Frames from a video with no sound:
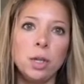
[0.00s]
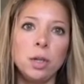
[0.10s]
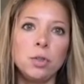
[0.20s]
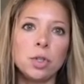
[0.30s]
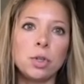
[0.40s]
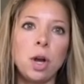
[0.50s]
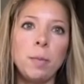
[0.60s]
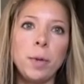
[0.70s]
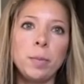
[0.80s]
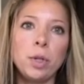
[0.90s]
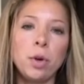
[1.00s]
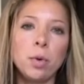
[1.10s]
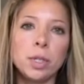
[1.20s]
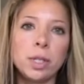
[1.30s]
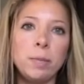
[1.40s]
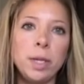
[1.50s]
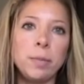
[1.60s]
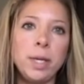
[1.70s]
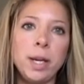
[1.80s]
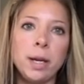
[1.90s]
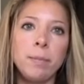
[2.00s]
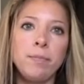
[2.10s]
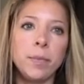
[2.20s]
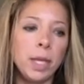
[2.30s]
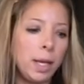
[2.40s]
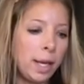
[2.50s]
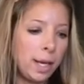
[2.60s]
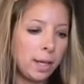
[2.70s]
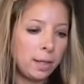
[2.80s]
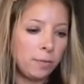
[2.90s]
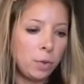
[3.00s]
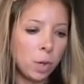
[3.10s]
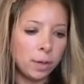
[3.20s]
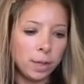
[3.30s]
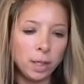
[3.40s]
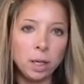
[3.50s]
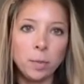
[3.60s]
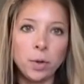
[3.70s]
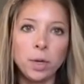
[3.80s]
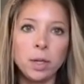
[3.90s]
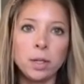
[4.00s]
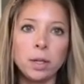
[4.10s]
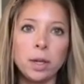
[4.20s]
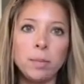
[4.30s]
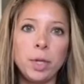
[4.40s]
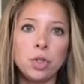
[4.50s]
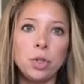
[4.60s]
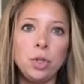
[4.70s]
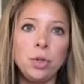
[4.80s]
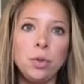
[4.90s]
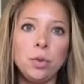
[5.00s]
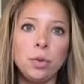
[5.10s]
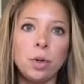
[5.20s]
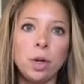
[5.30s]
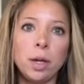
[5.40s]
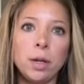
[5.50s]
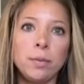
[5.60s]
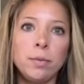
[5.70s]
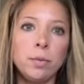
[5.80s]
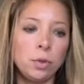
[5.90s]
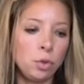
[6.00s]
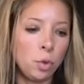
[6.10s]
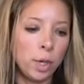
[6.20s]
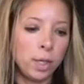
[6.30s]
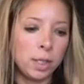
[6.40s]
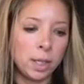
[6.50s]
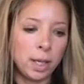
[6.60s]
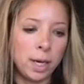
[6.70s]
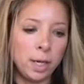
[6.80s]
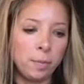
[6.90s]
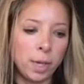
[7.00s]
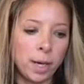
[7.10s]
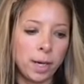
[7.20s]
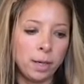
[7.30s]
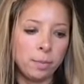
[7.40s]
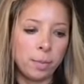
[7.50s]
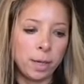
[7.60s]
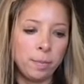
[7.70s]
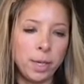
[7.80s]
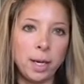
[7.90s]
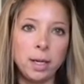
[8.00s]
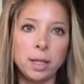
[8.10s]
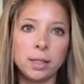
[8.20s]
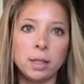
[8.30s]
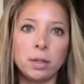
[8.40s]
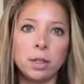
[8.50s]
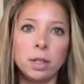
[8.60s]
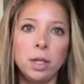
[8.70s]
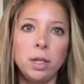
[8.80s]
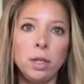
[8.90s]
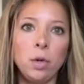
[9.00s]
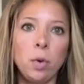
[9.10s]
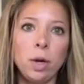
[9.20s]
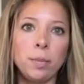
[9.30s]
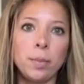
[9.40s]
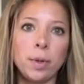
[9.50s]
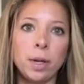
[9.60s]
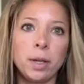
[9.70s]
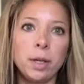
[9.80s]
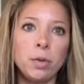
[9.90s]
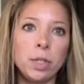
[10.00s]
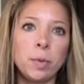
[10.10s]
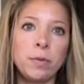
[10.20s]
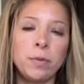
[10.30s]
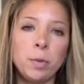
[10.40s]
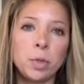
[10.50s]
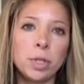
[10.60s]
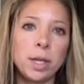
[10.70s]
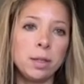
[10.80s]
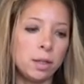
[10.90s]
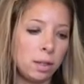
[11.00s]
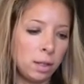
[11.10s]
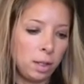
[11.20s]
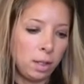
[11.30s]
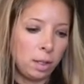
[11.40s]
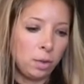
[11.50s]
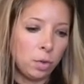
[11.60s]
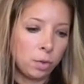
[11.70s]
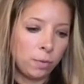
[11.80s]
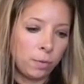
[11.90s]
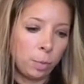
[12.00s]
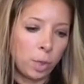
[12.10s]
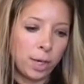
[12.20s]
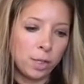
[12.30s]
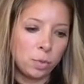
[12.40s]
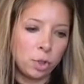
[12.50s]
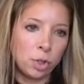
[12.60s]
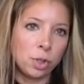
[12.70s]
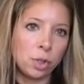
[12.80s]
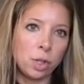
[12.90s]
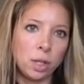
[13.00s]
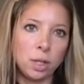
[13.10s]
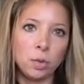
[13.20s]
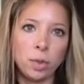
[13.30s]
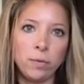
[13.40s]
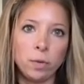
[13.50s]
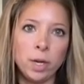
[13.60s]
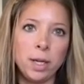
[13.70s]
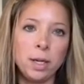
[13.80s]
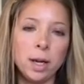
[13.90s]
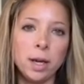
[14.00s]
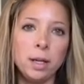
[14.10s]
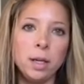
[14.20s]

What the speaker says: just comment below or send me a PM. And if you are thinking about it, make sure you join tonight by midnight, because it'll go up, increase by 50%. It'll go to full price, which is, I think, $24.99.